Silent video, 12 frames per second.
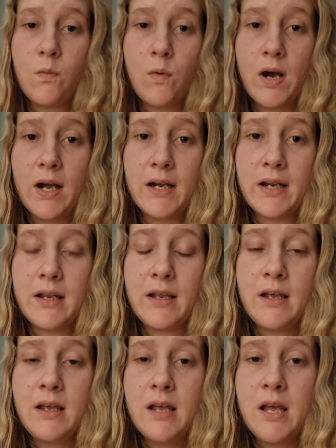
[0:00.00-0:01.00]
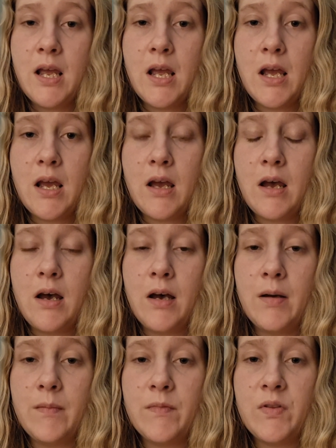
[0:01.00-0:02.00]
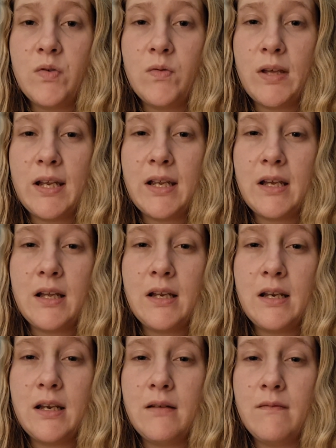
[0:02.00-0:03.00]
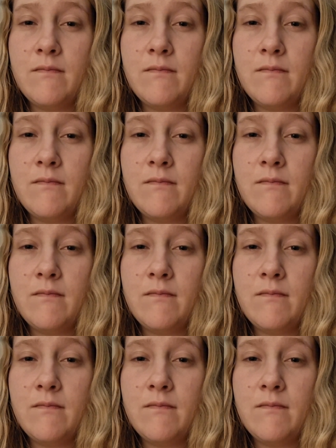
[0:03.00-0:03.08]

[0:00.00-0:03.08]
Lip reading: walk through like a